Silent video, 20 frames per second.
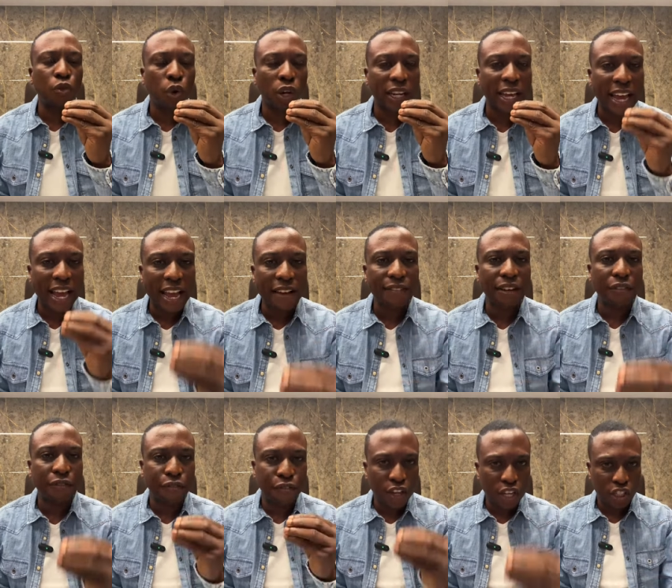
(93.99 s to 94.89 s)

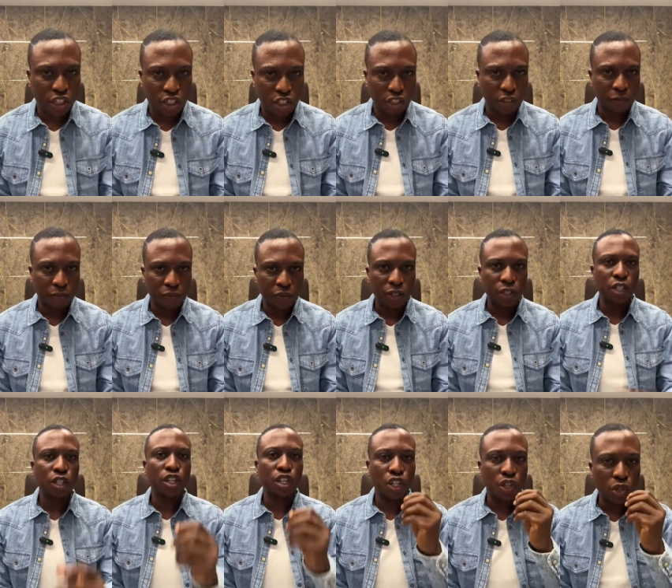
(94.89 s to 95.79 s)
whatever vision
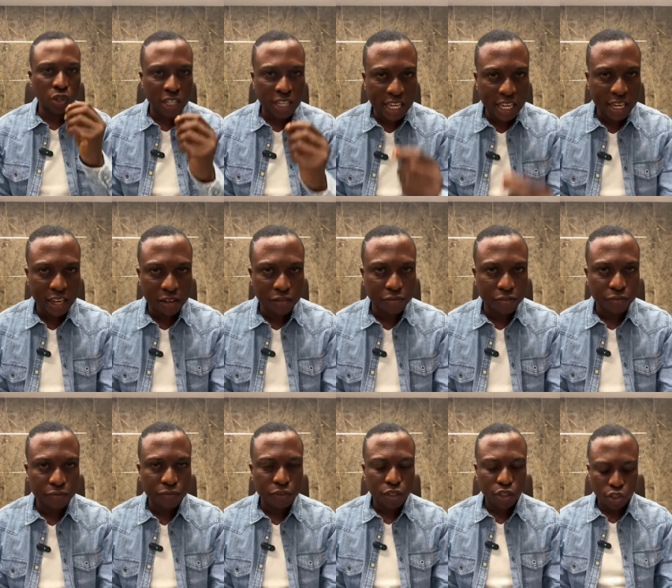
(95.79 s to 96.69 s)
you give,
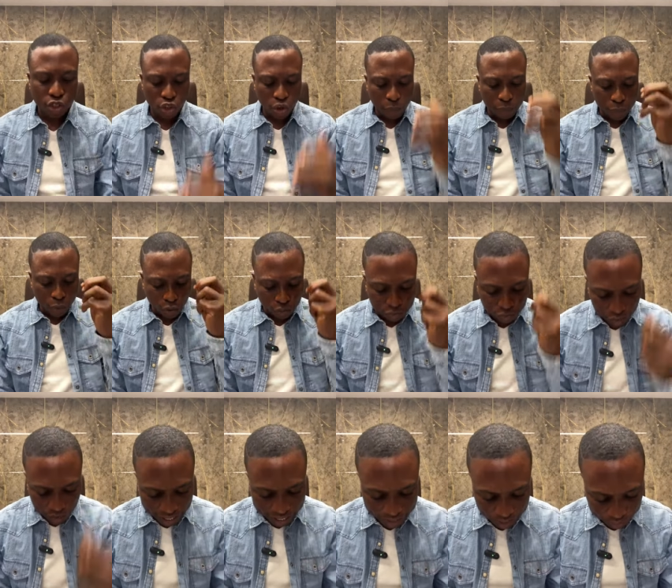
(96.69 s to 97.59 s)
you
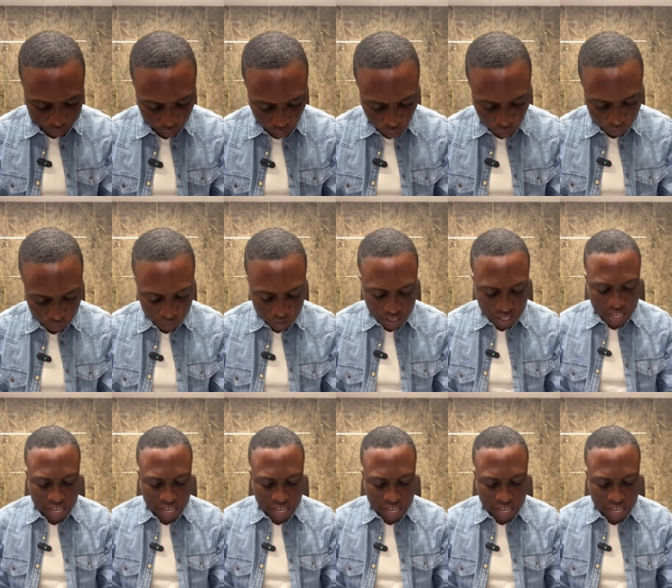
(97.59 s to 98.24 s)
provide for.